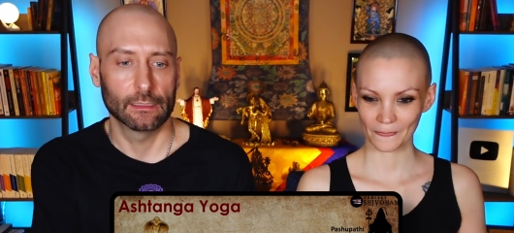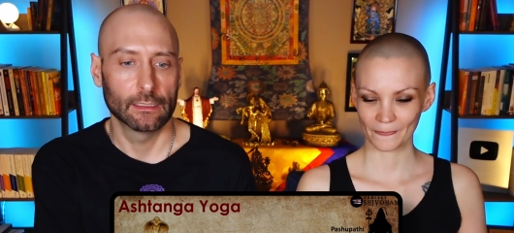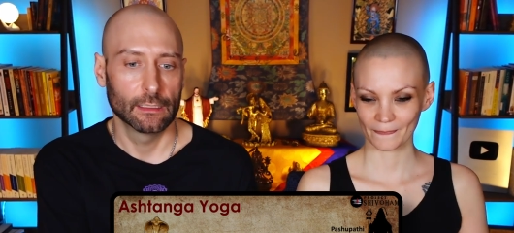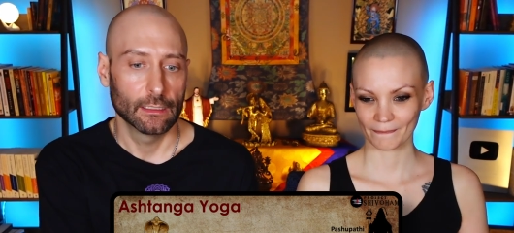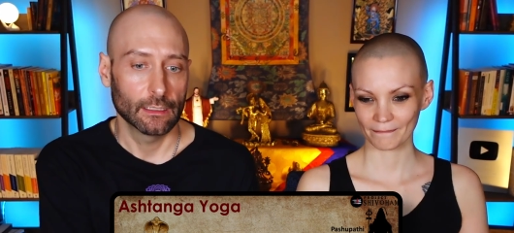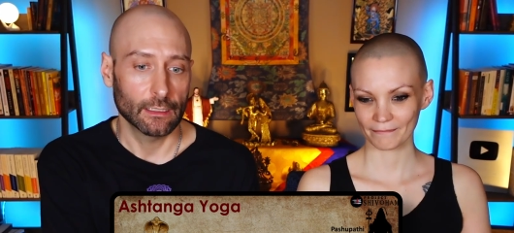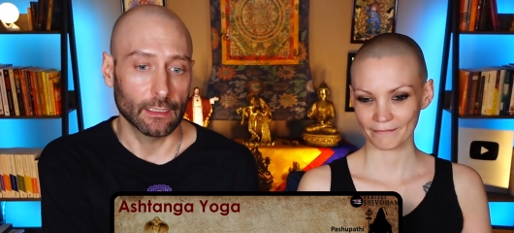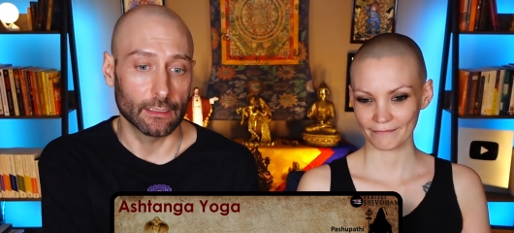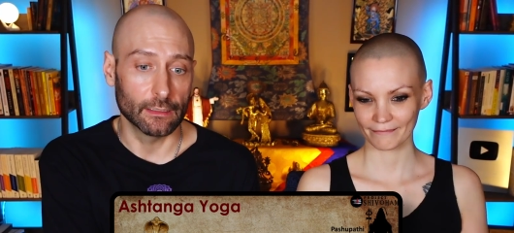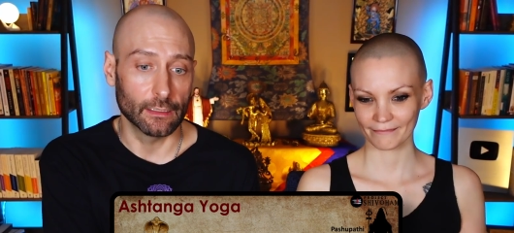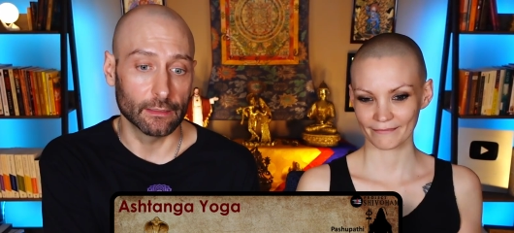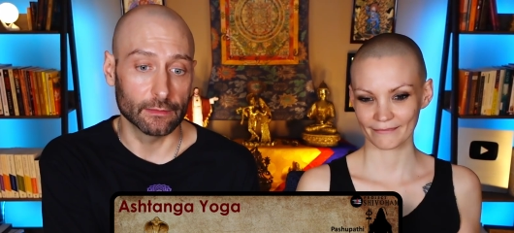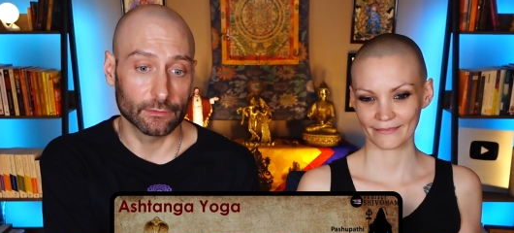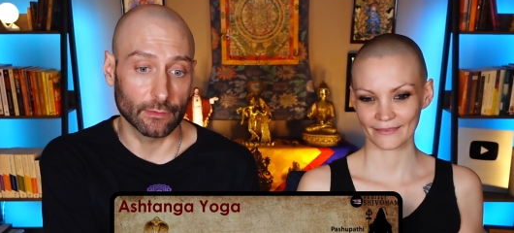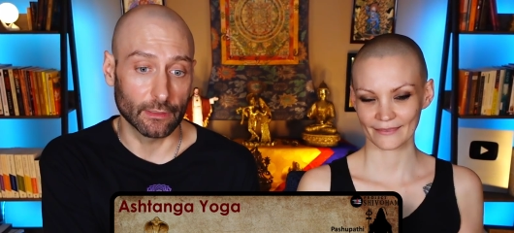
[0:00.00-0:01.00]
Speaker 1: Mm-hmm. And
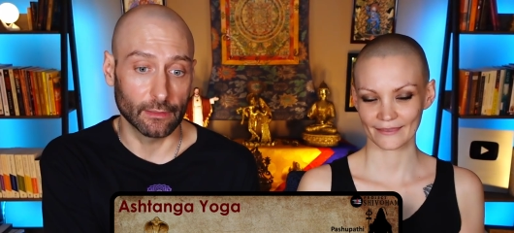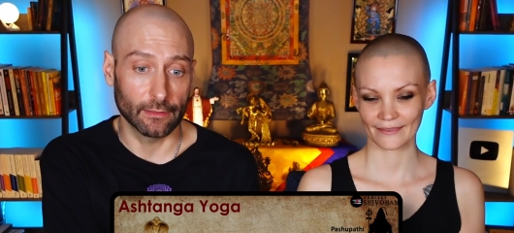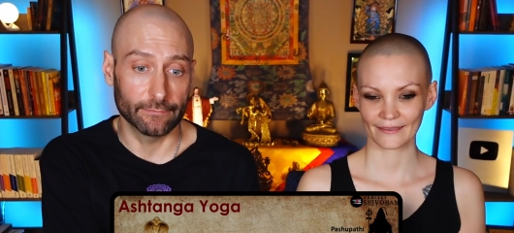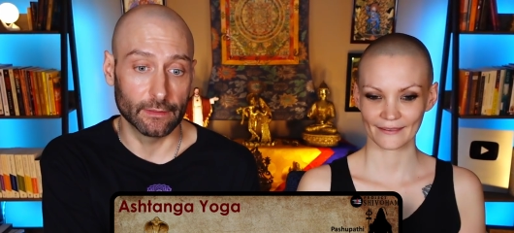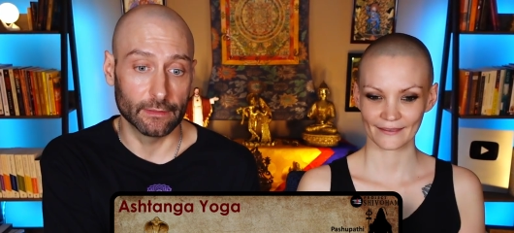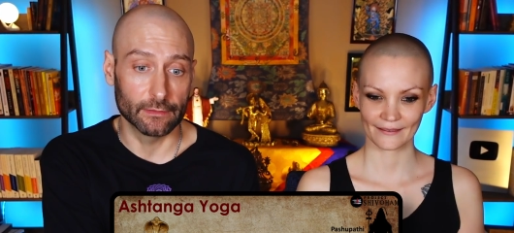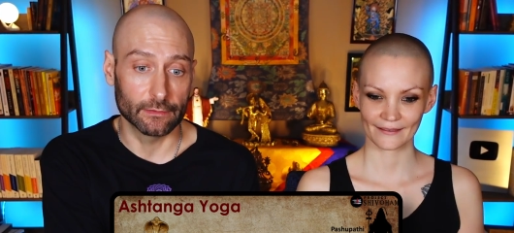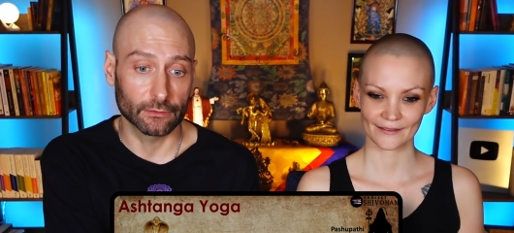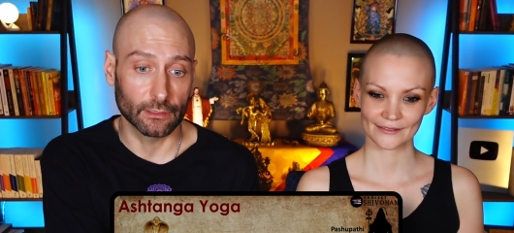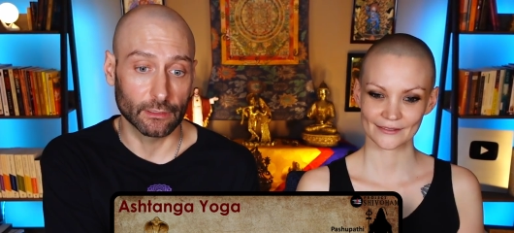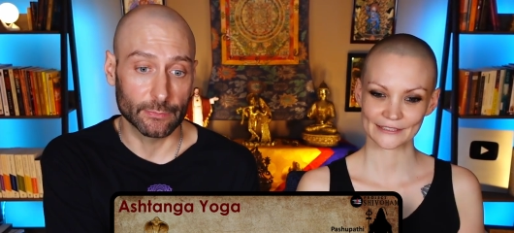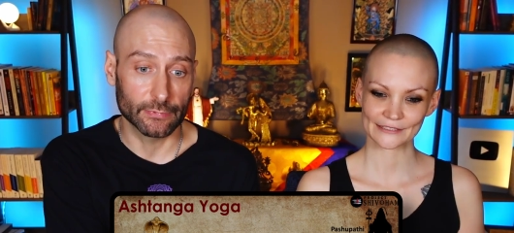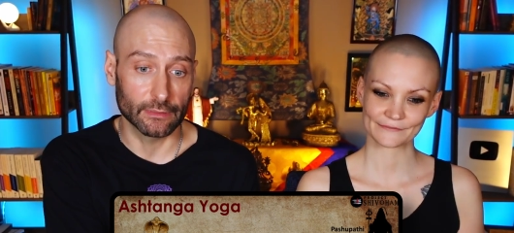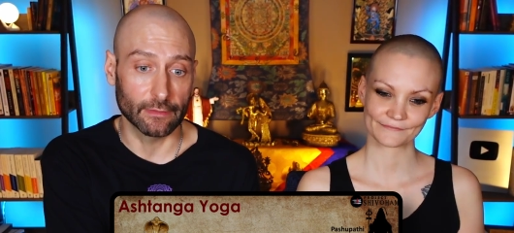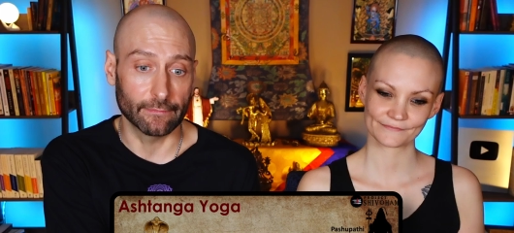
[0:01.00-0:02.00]
then, so I love the
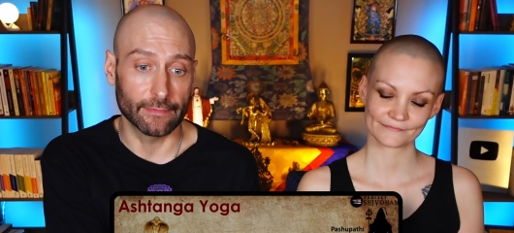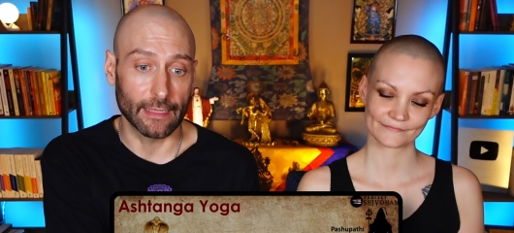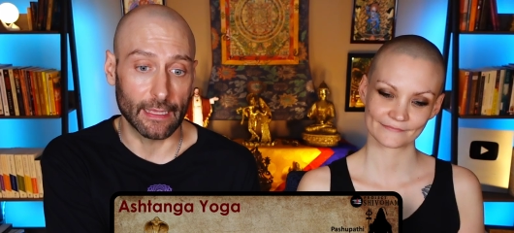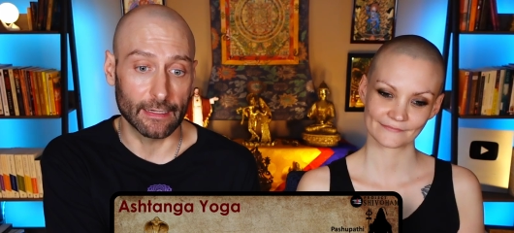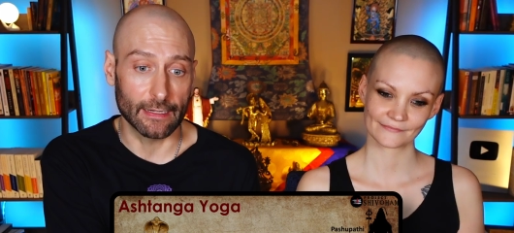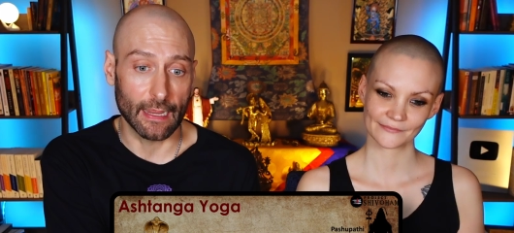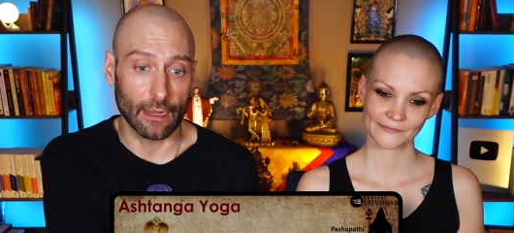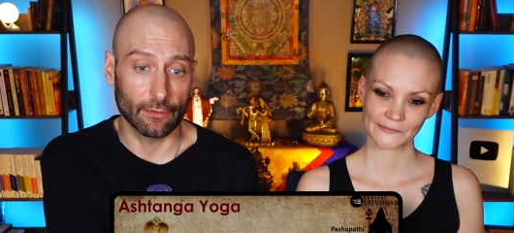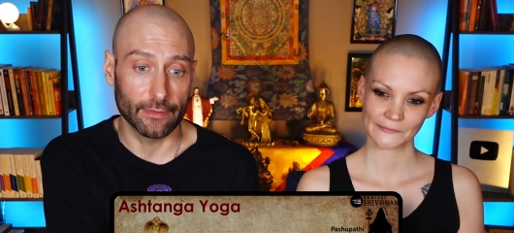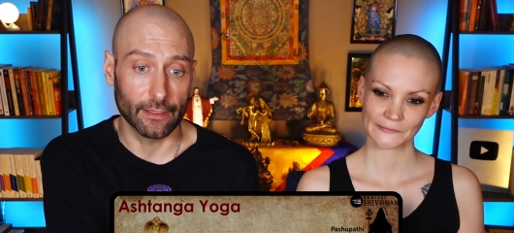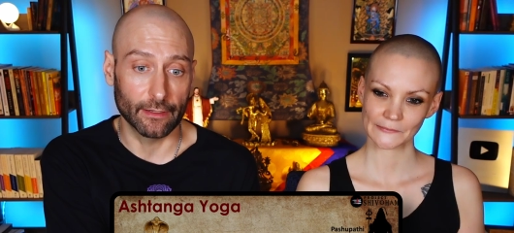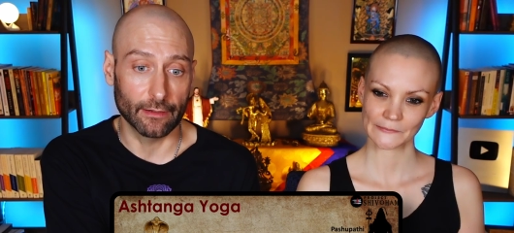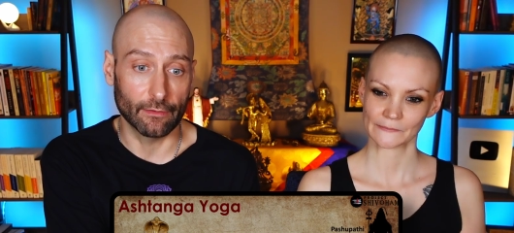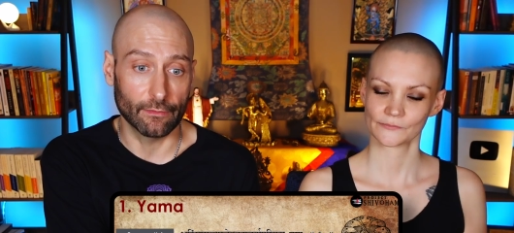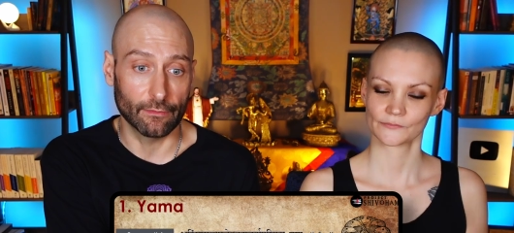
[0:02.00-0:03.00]
description of that and how
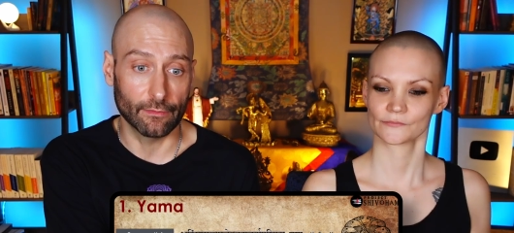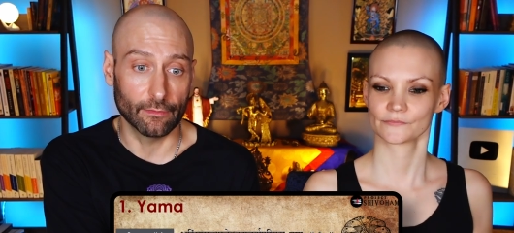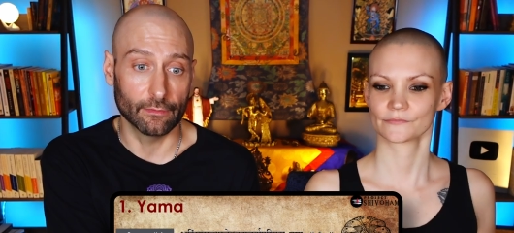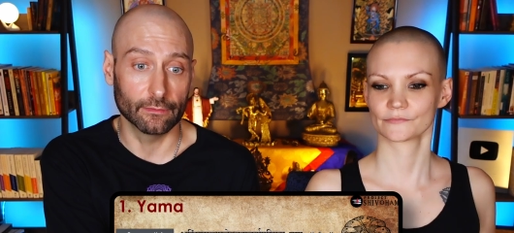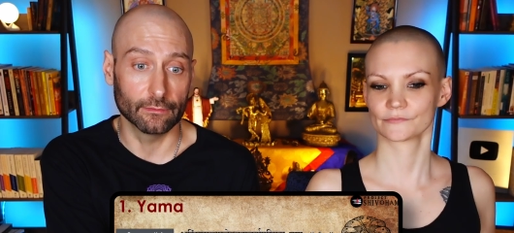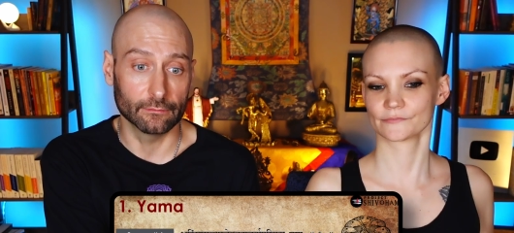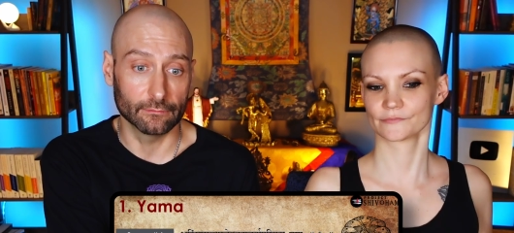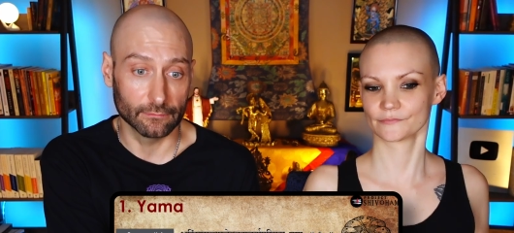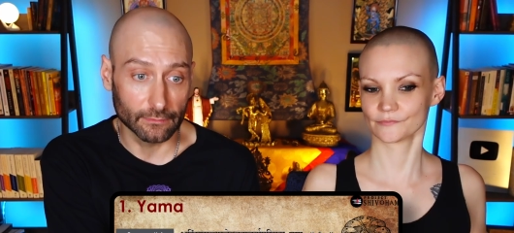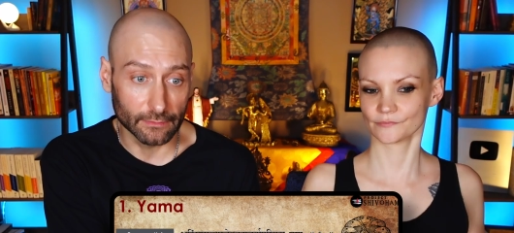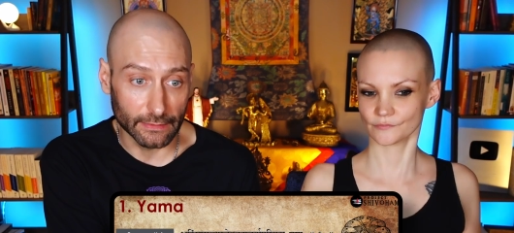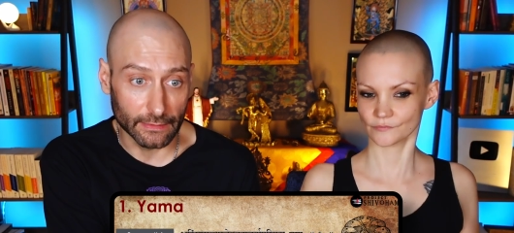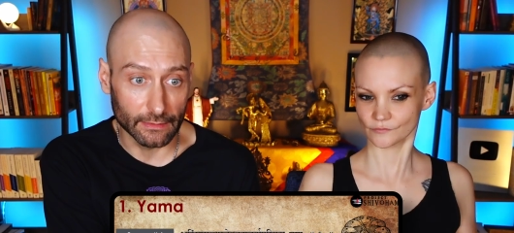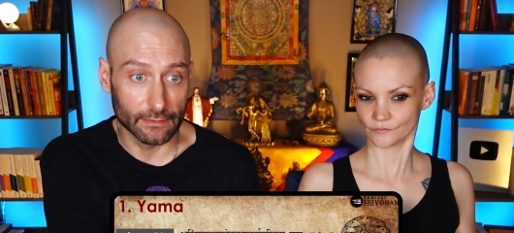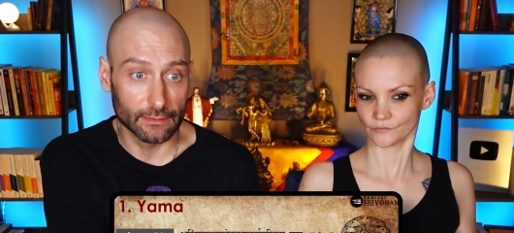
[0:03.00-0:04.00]
they all
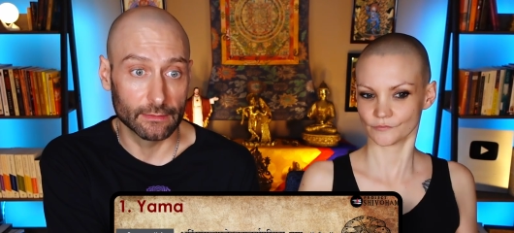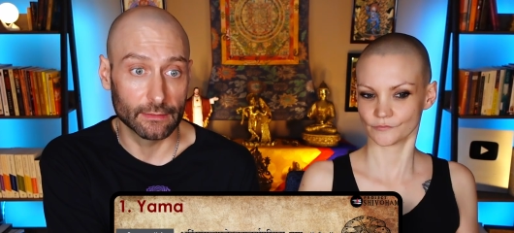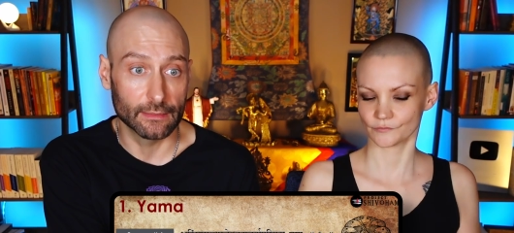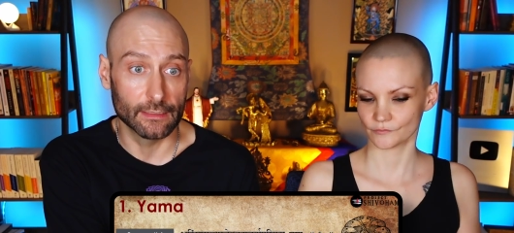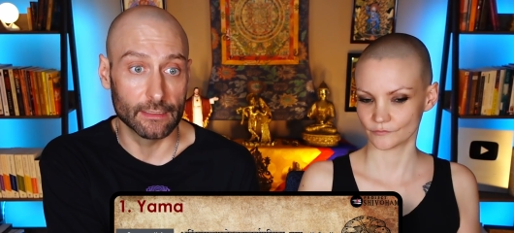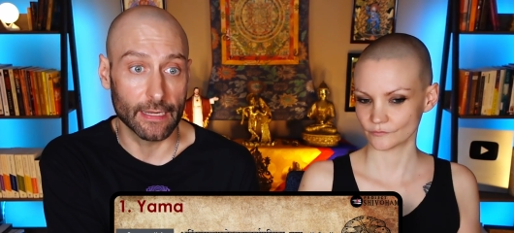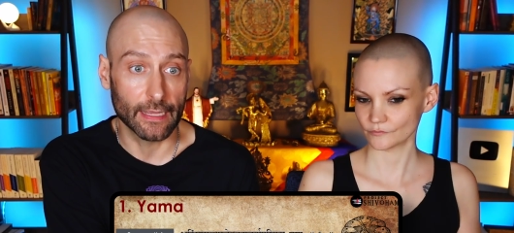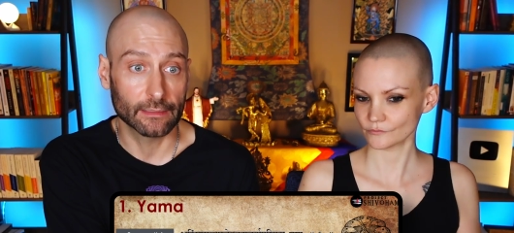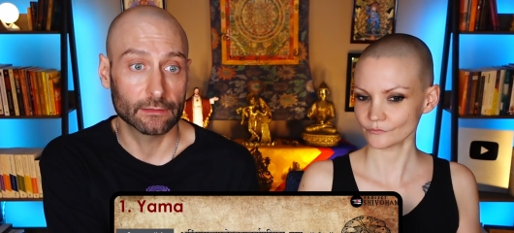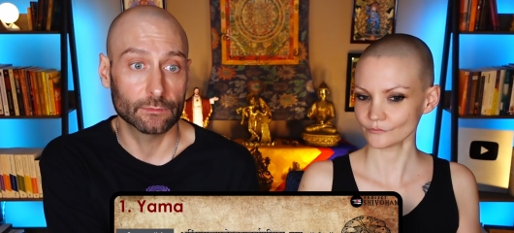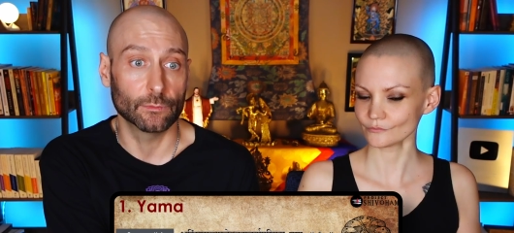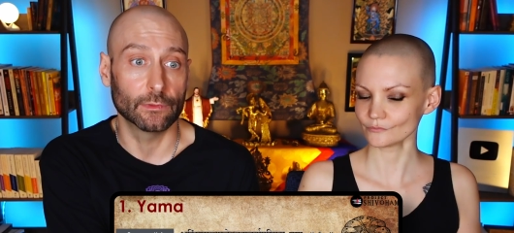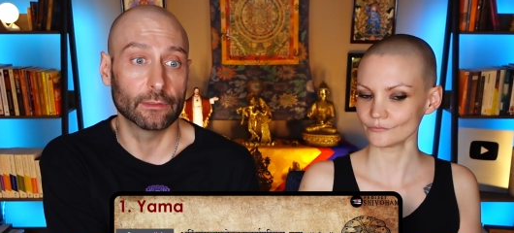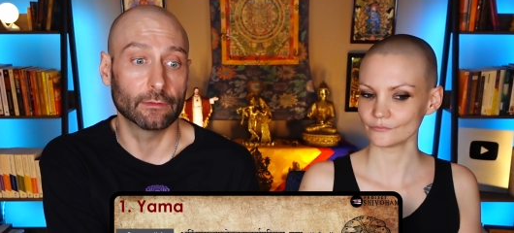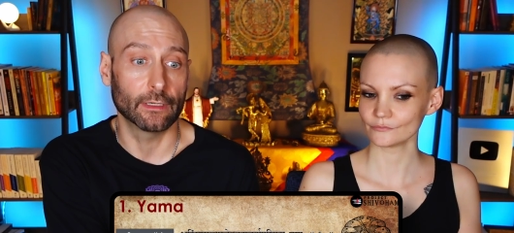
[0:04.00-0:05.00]
lead to the next
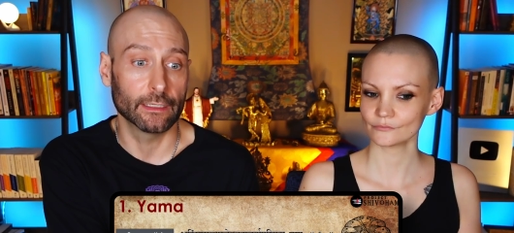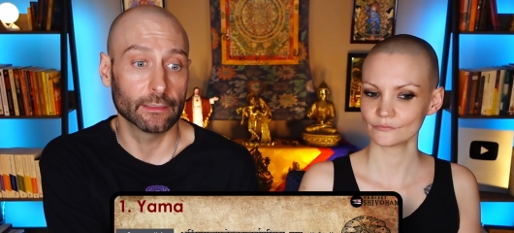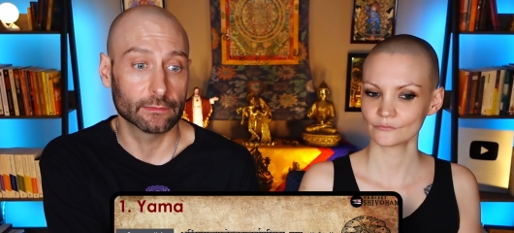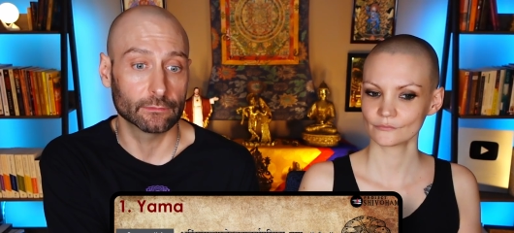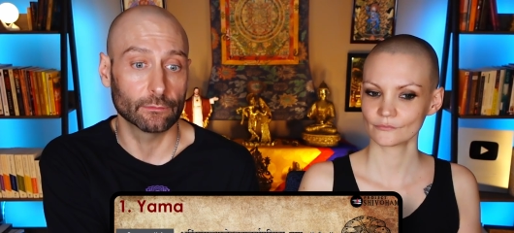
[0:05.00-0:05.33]
one, right?